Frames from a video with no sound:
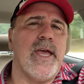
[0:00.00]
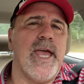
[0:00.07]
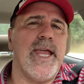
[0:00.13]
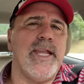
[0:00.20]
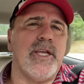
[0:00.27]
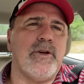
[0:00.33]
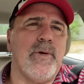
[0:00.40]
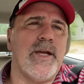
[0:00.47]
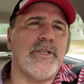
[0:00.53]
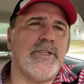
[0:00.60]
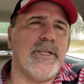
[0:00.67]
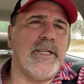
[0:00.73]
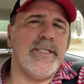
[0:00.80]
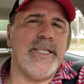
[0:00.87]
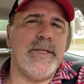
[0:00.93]
Any
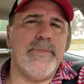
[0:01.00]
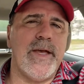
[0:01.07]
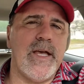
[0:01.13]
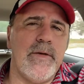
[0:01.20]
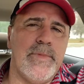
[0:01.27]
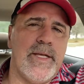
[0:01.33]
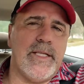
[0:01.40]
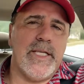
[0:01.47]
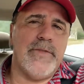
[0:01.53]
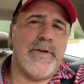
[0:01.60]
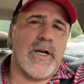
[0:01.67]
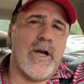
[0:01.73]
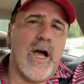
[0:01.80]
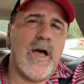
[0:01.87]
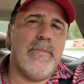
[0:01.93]
questions, email me, leave
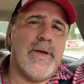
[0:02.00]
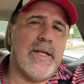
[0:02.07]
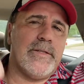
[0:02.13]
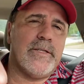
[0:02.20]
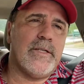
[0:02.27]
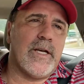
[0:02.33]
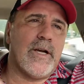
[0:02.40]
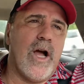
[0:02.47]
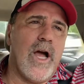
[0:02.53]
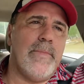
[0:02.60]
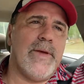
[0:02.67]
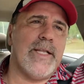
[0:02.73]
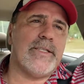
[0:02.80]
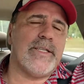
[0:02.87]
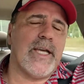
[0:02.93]
a comment in the
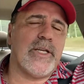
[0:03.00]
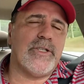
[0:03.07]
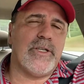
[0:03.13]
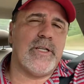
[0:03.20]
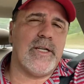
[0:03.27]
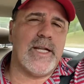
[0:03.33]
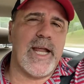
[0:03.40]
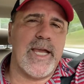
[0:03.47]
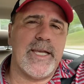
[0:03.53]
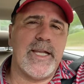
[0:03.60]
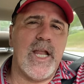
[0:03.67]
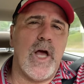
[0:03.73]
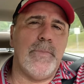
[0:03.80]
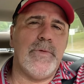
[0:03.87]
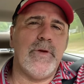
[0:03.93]
comment section and I
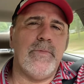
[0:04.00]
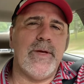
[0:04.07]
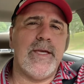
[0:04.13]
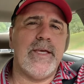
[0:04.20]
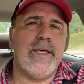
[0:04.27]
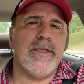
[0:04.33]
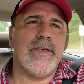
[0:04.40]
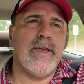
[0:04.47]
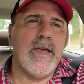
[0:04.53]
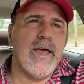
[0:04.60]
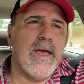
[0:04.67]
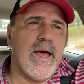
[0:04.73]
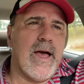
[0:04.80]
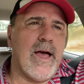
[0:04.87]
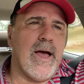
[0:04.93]
can help you with.
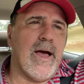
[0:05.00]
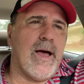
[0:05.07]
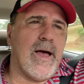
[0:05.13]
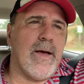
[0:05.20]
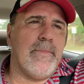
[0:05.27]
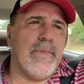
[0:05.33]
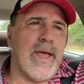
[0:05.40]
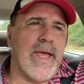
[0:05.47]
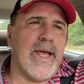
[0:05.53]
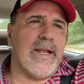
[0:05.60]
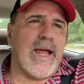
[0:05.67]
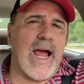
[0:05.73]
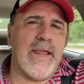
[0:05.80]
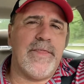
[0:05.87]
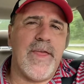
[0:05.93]

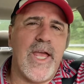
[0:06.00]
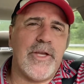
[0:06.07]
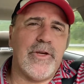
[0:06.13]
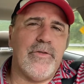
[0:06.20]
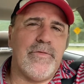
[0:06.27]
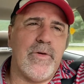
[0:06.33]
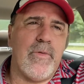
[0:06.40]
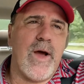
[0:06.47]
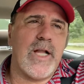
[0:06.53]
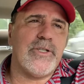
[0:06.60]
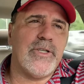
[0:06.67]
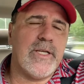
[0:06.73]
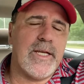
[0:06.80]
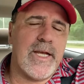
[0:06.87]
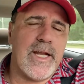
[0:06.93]
And I thank you for
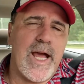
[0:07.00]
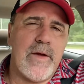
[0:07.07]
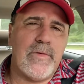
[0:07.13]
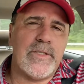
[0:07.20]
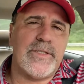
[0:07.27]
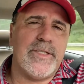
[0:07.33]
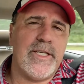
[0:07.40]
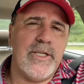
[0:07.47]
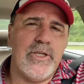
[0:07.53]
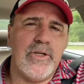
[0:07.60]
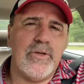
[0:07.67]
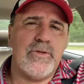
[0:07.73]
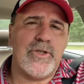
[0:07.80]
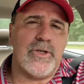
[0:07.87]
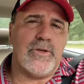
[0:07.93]
watching and I will see
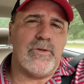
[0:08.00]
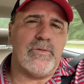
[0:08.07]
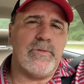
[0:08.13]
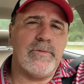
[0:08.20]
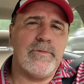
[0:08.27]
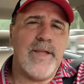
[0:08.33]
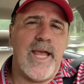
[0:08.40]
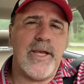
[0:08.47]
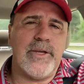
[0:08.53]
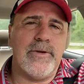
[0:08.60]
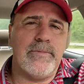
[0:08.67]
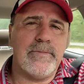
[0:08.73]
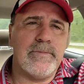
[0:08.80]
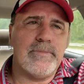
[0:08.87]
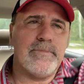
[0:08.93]
you soon. Thank you.